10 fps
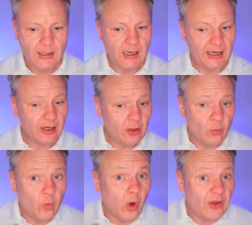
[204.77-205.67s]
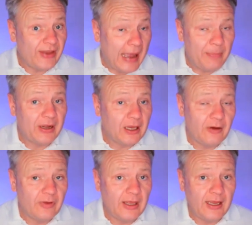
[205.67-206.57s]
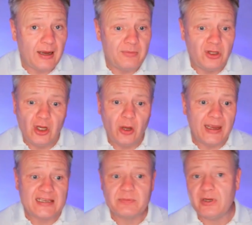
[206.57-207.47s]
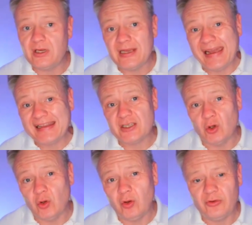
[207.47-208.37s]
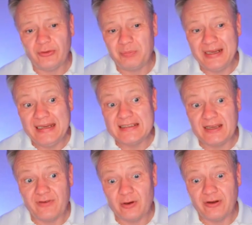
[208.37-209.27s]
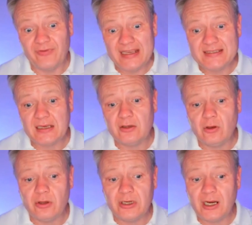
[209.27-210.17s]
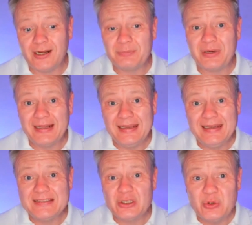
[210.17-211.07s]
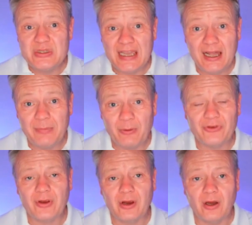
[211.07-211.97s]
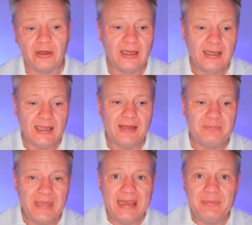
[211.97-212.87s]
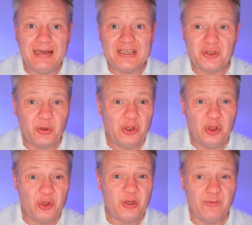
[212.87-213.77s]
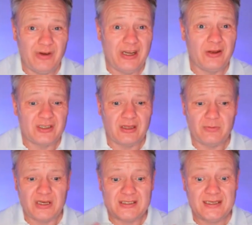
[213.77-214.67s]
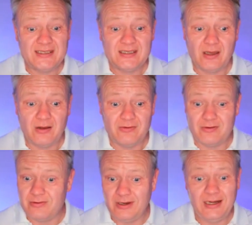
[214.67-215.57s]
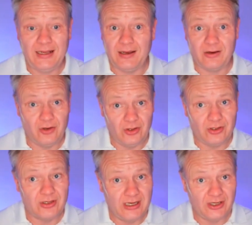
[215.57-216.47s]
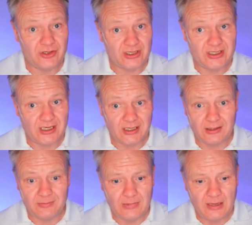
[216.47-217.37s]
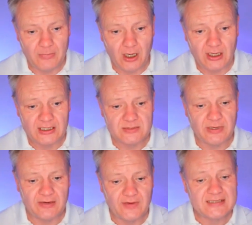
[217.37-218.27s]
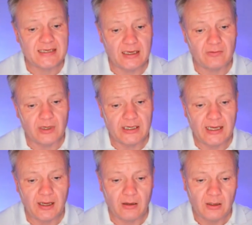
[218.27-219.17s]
I don't know what's happening over there. I'm no expert at all. So please, if you're investing in Northern Ireland, please do tell me what's going on. And maybe let's do a YouTube video together, because this is a really good, interesting market to be investing in right now.